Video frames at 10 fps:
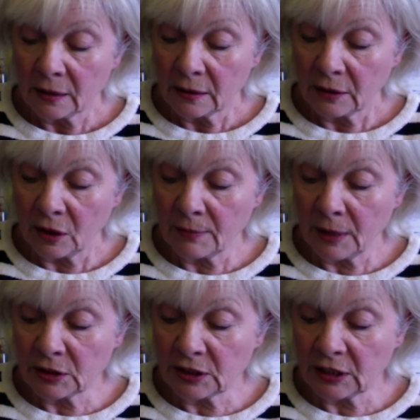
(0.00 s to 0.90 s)
though
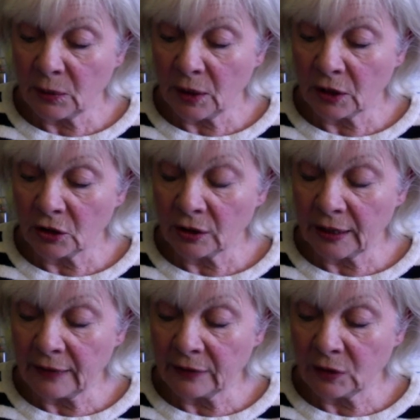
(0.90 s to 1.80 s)
mostly we are not
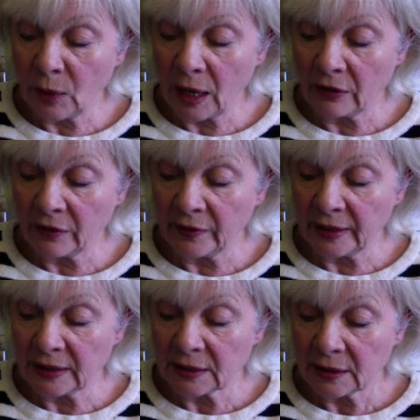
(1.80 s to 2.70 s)
even aware of it.
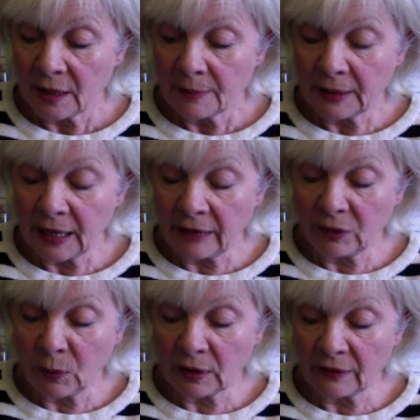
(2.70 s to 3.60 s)
But every
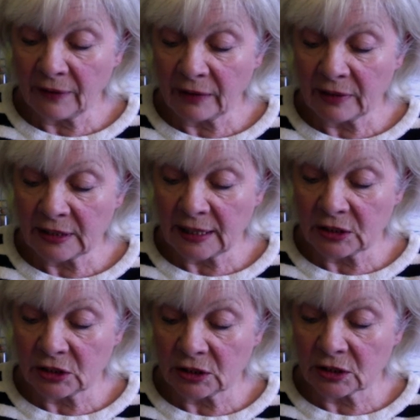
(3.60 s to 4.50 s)
one of our
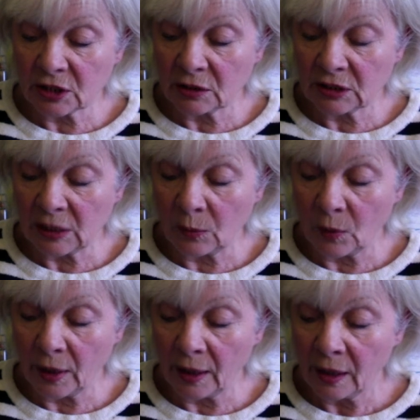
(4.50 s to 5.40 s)
intentions goes
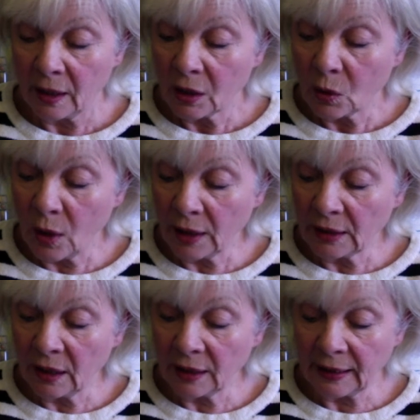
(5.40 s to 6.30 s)
somewhere. Quite
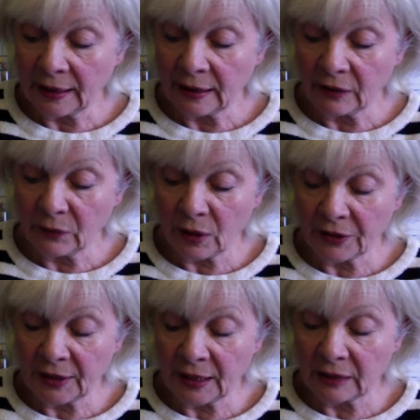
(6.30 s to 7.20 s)
likely, if we are
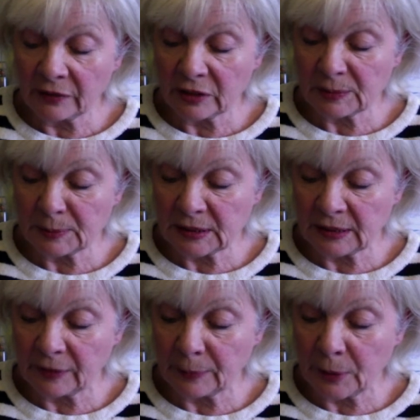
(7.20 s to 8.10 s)
thinking of a
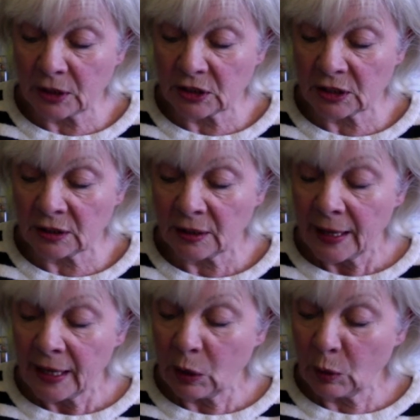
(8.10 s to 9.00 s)
specific person,
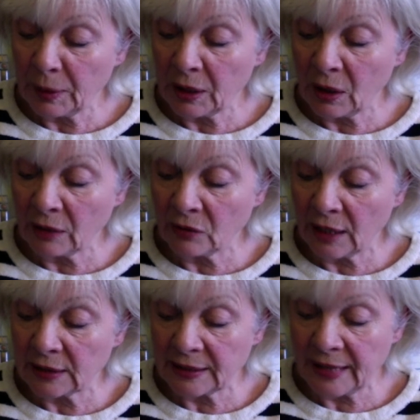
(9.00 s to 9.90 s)
it will be going right
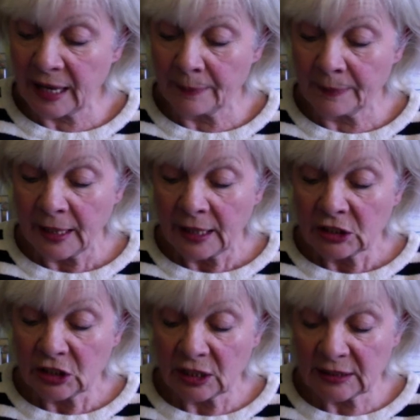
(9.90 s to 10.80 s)
to them,
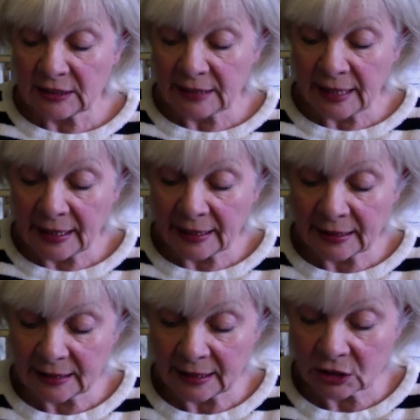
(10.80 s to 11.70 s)
just as healing
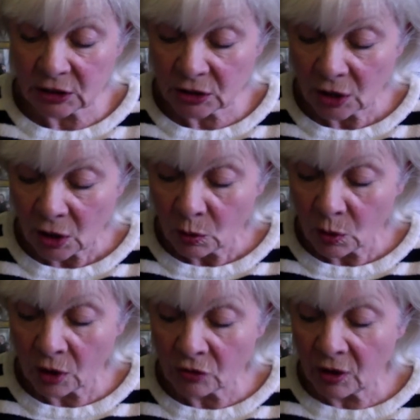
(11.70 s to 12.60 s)
intentions will go
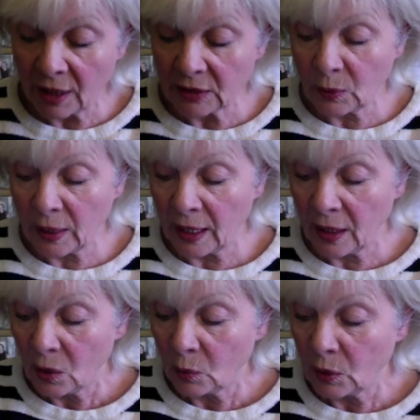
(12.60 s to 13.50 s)
right where
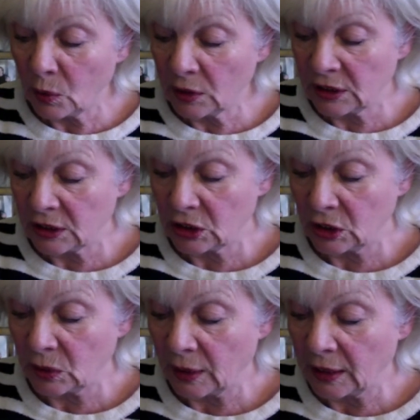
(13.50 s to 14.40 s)
we want it to
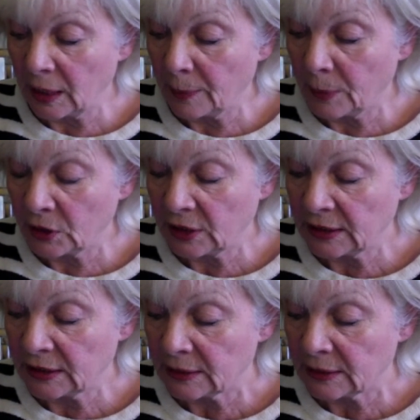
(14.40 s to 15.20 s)
in our bodies.